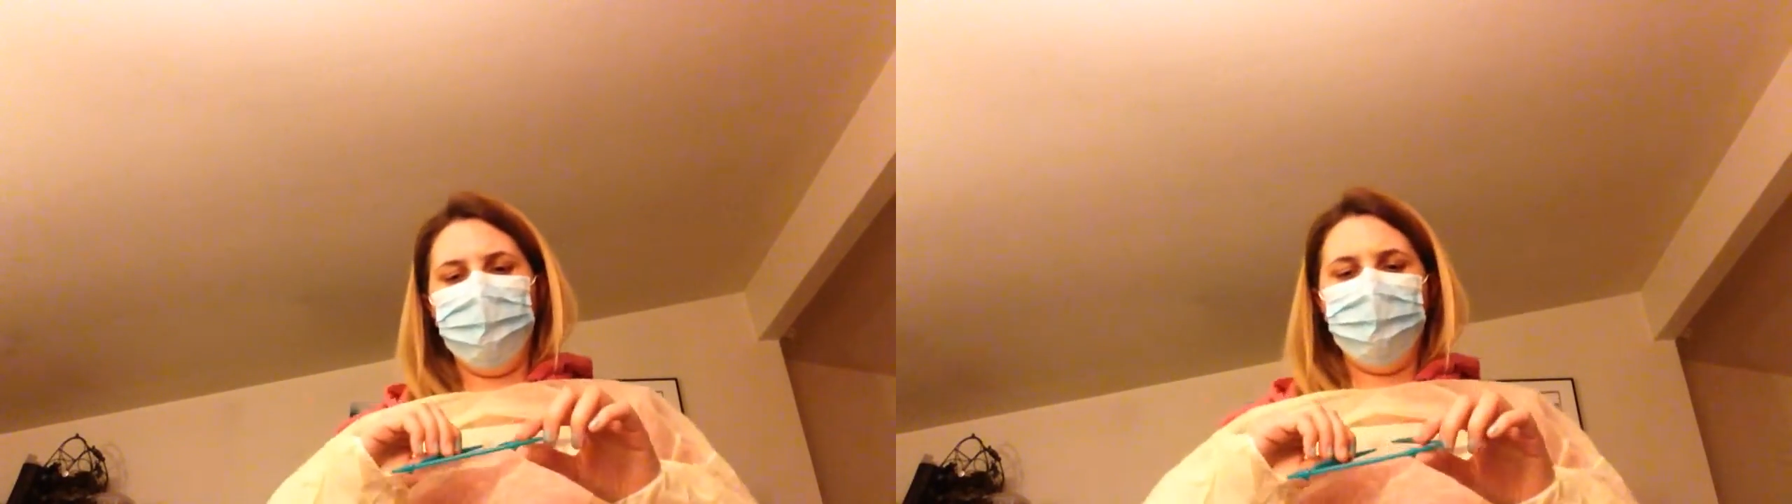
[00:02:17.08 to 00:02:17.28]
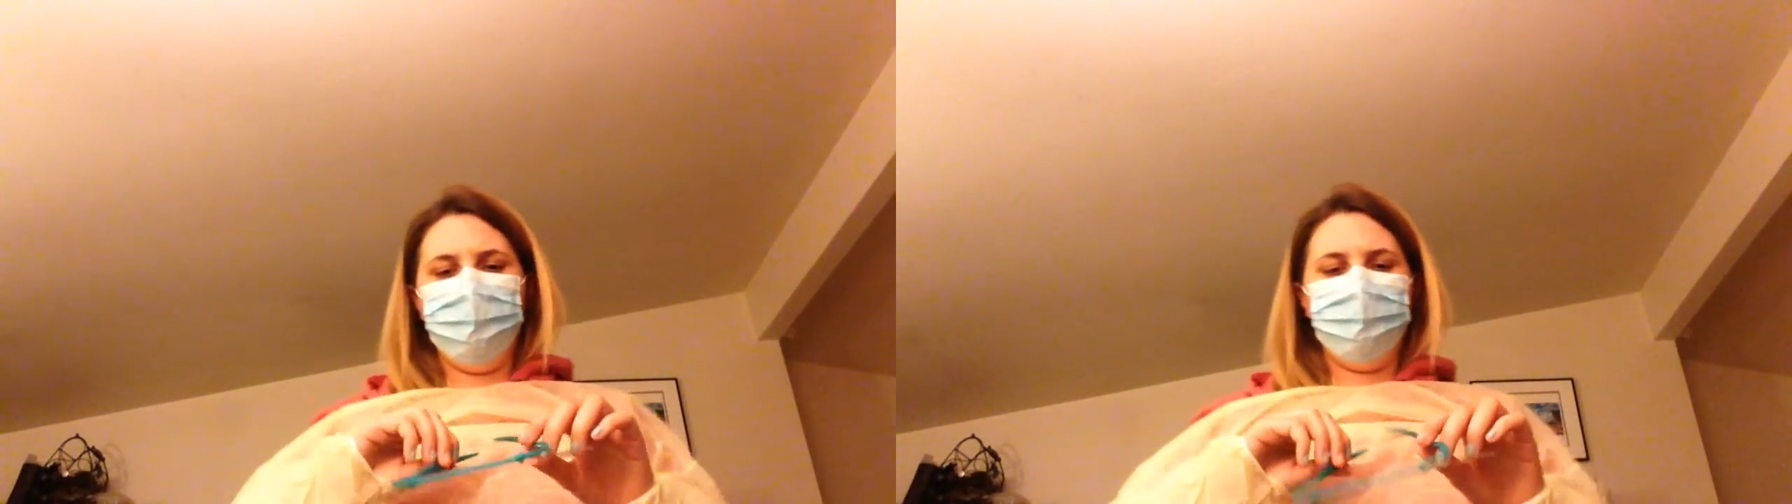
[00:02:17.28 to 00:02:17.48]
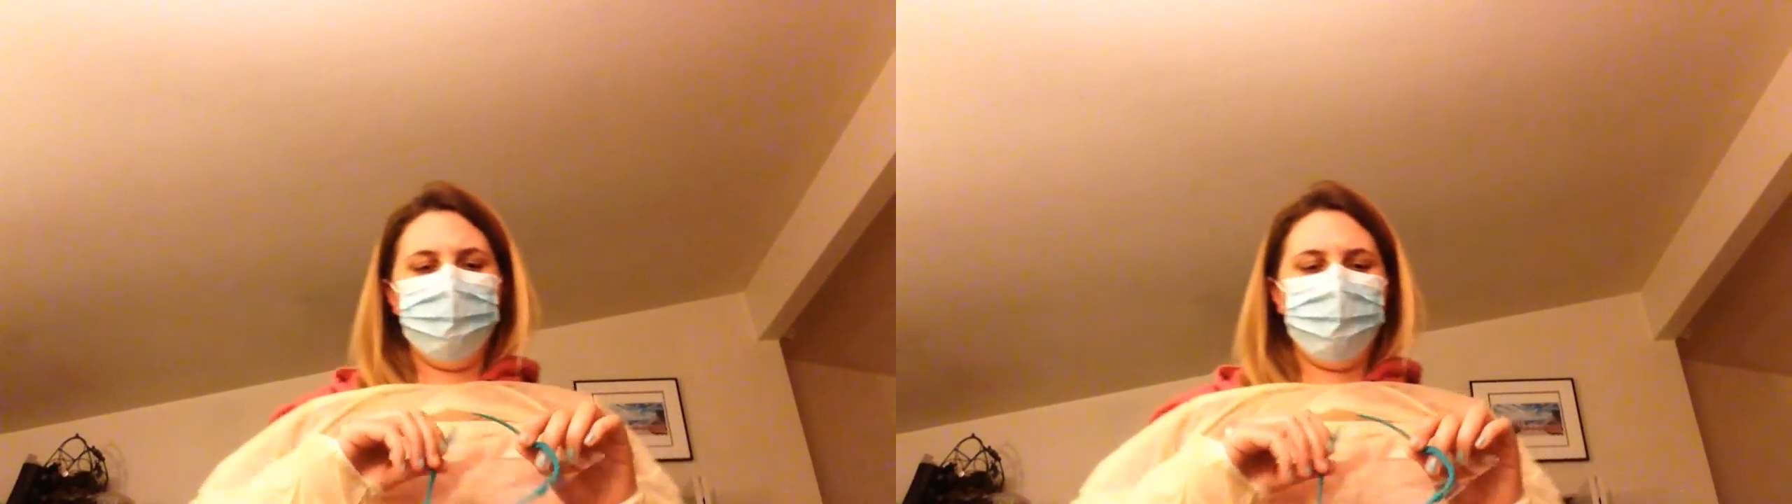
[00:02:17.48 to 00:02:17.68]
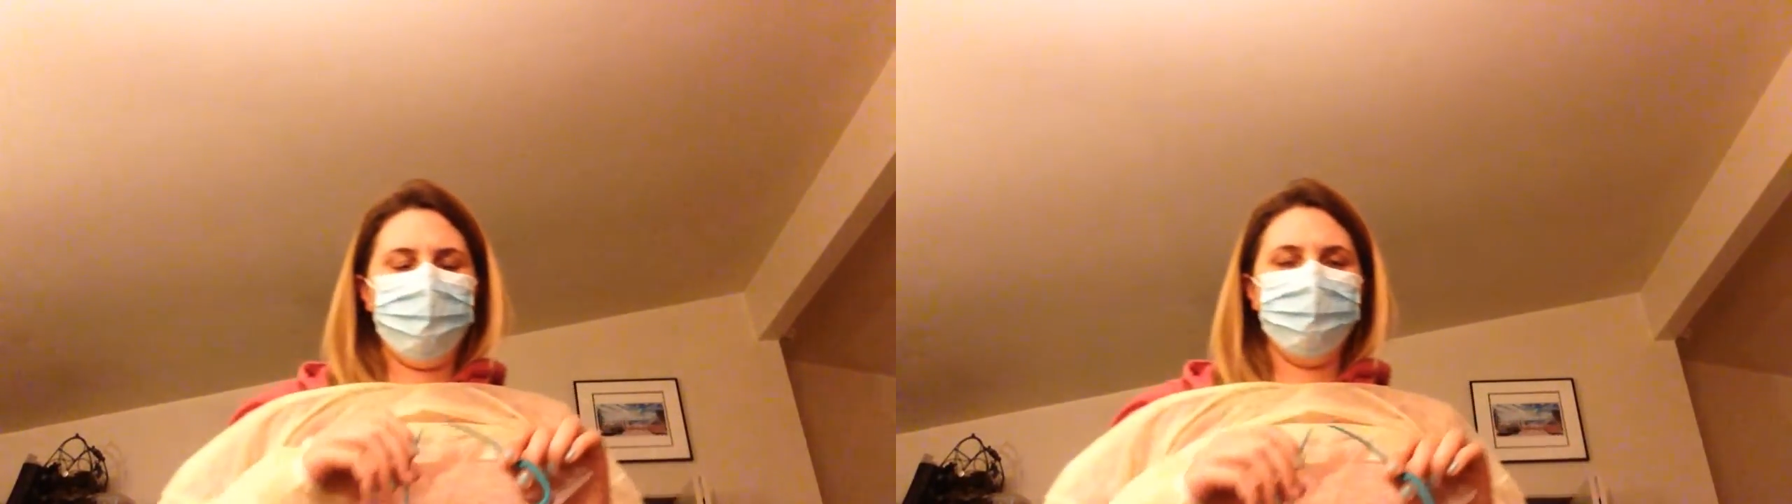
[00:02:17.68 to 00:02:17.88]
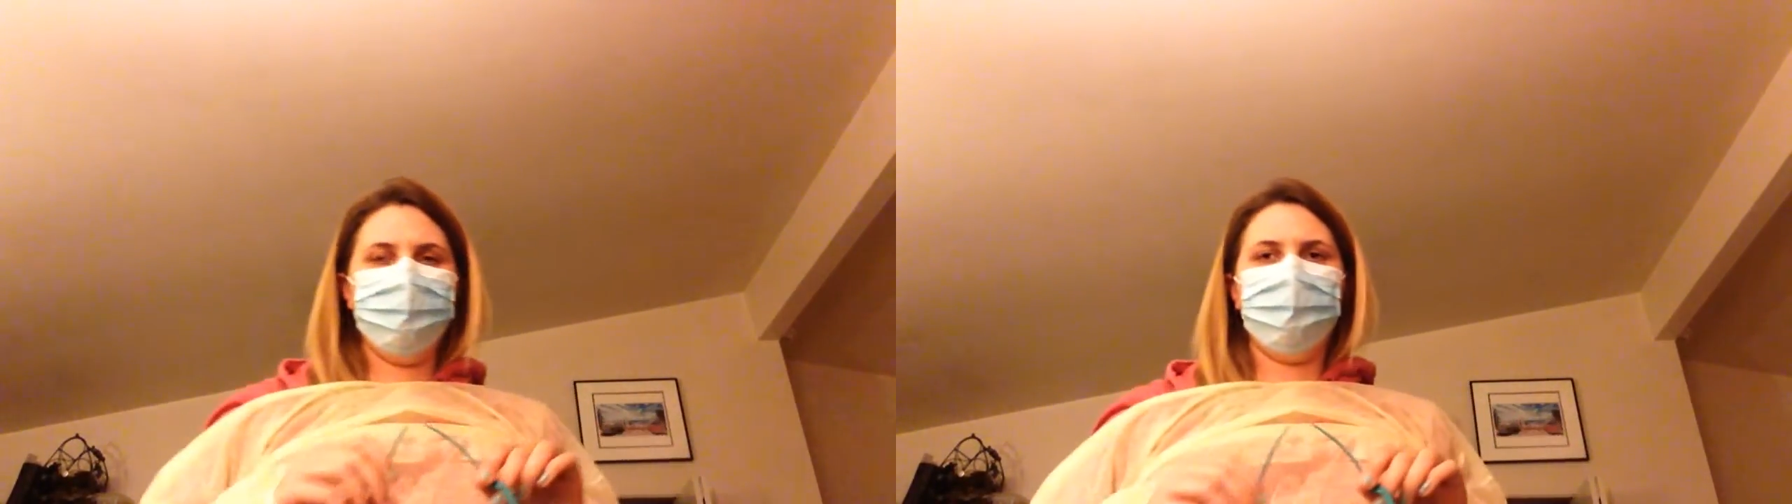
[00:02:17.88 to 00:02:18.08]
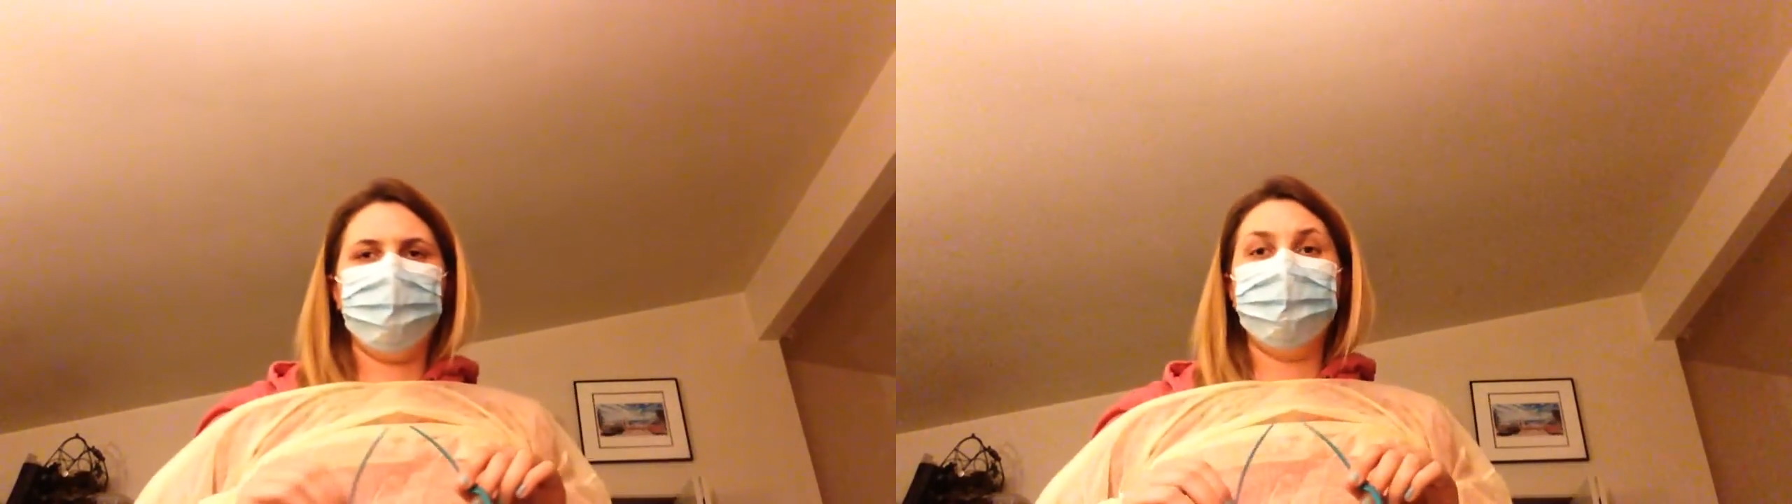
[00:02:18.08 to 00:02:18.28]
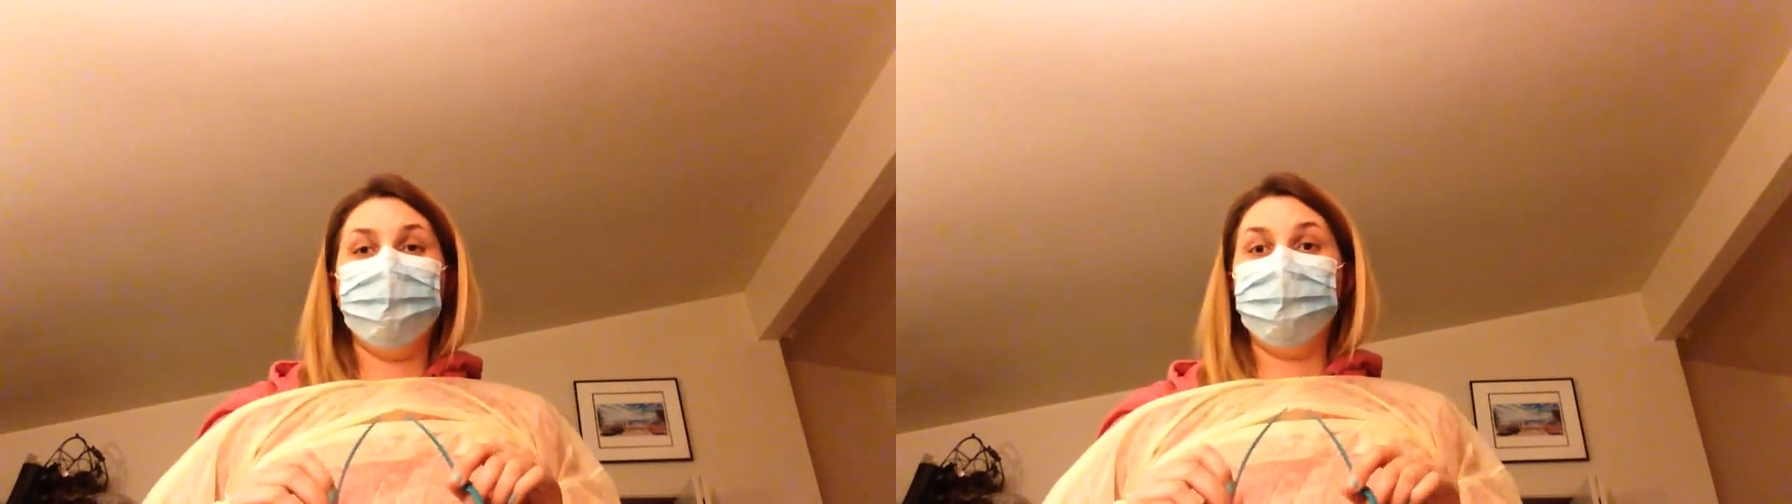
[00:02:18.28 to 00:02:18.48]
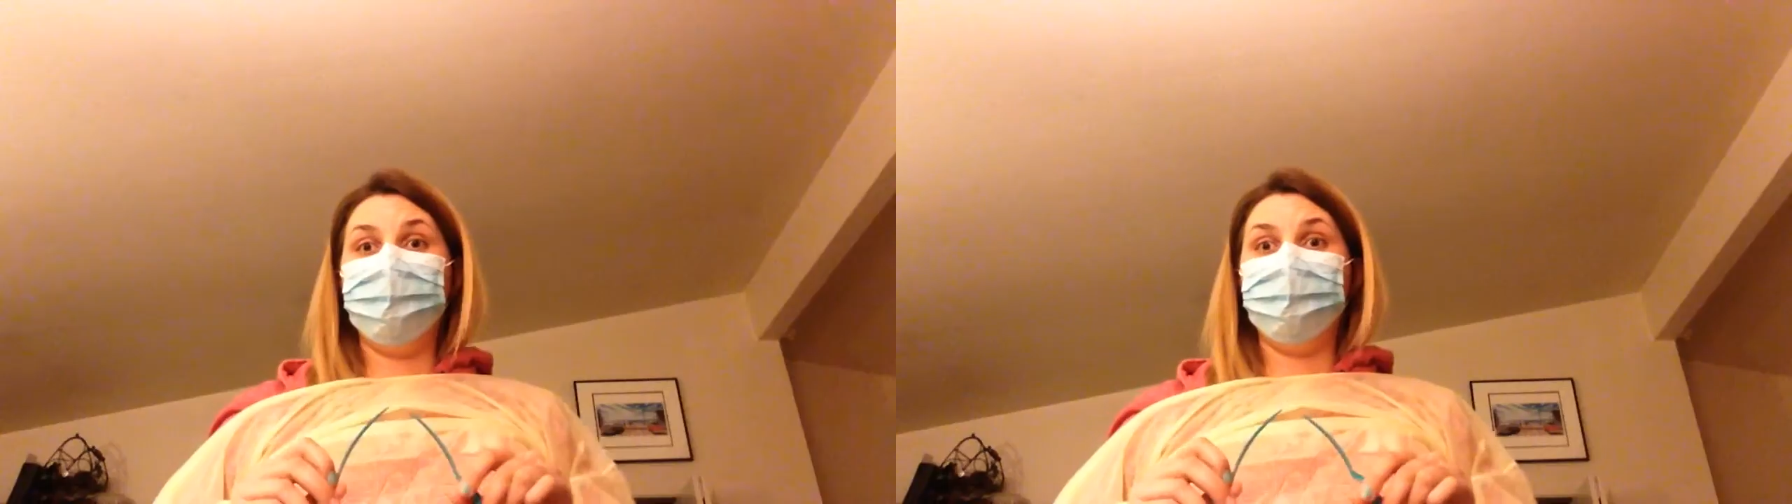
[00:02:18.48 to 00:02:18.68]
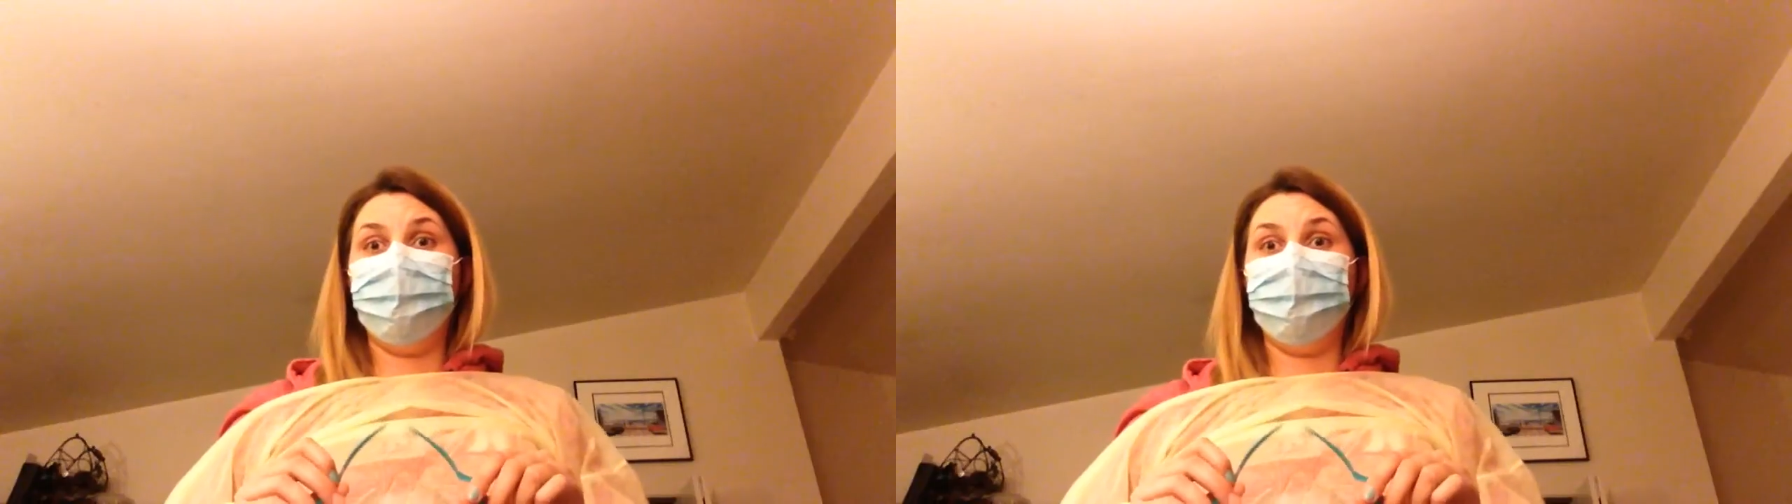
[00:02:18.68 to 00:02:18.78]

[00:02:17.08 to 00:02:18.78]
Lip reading: in circumstances